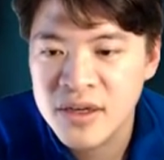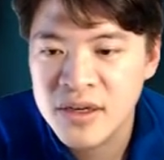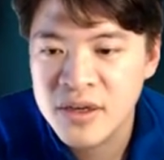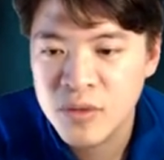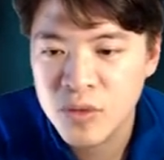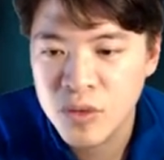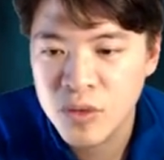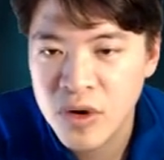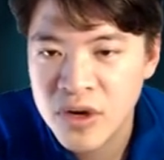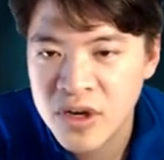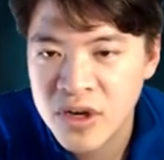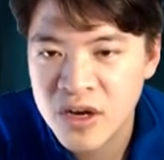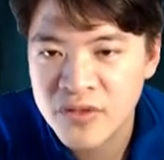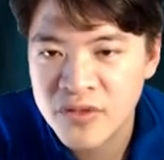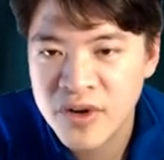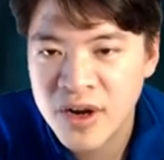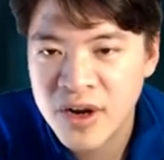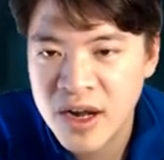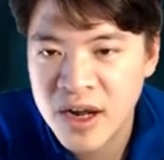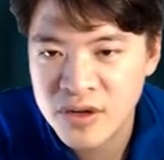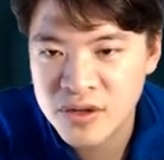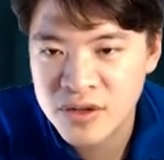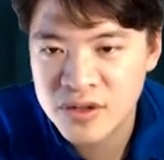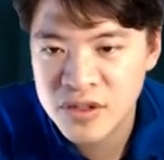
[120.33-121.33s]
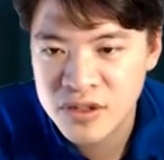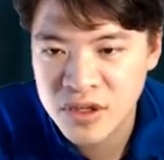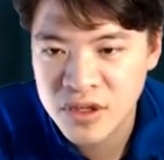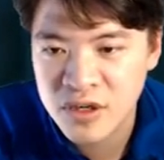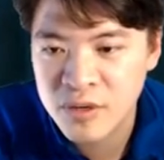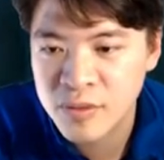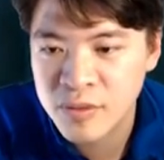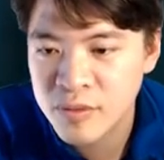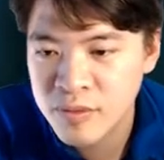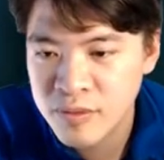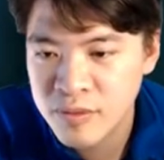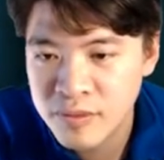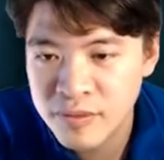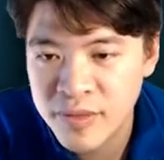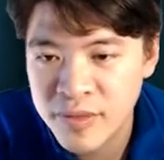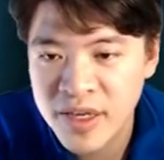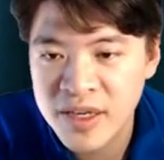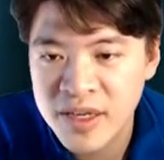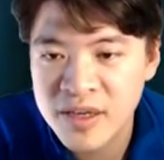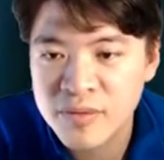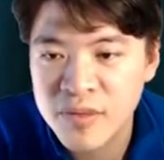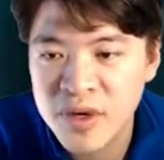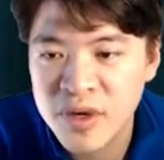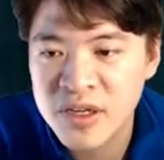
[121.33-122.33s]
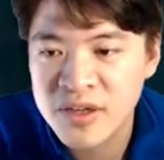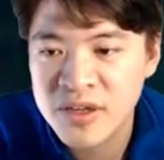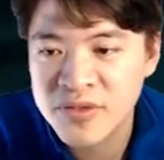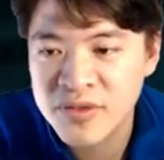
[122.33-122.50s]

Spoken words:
We'll cover how to start making money from